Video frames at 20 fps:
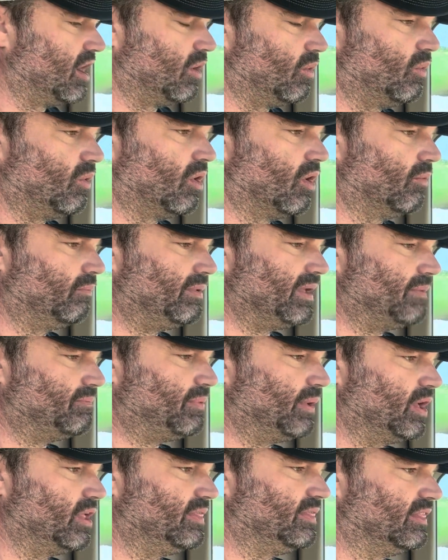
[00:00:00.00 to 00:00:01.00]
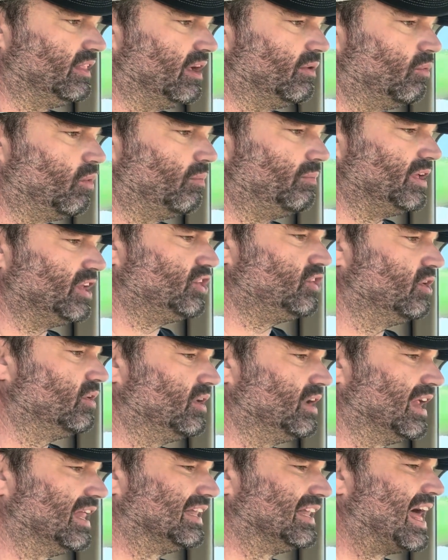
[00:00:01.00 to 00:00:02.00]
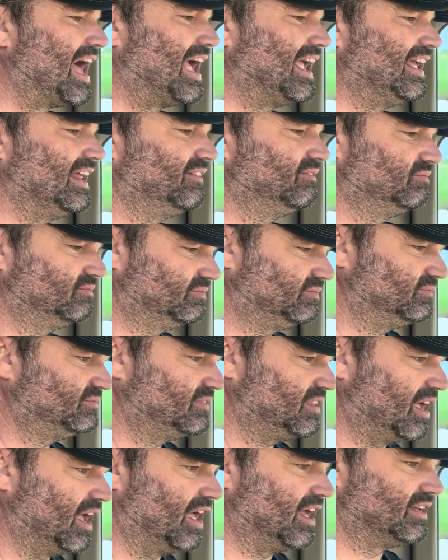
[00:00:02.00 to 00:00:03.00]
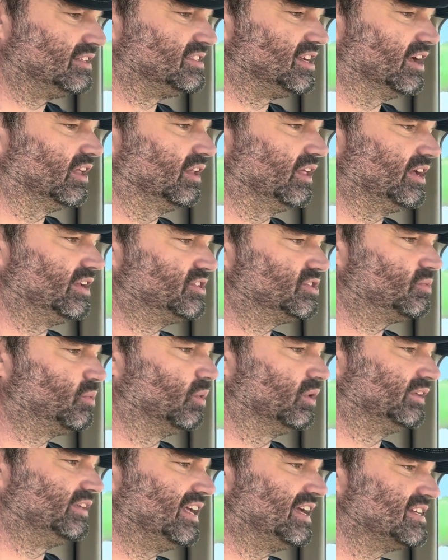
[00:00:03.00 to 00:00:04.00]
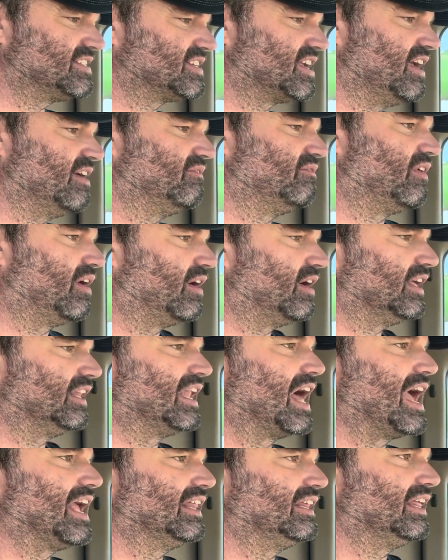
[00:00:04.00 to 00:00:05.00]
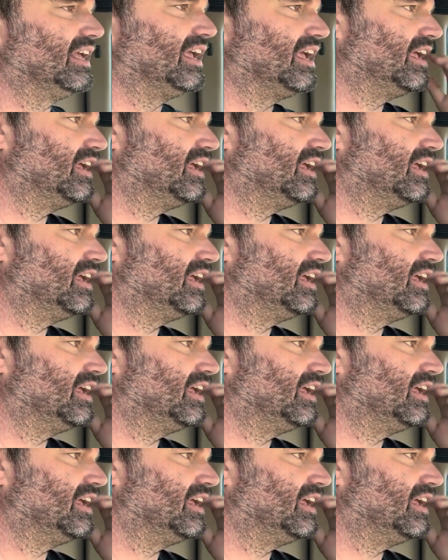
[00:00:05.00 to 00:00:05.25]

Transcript: we'll be doing a light tillage. We'll disc it very lightly,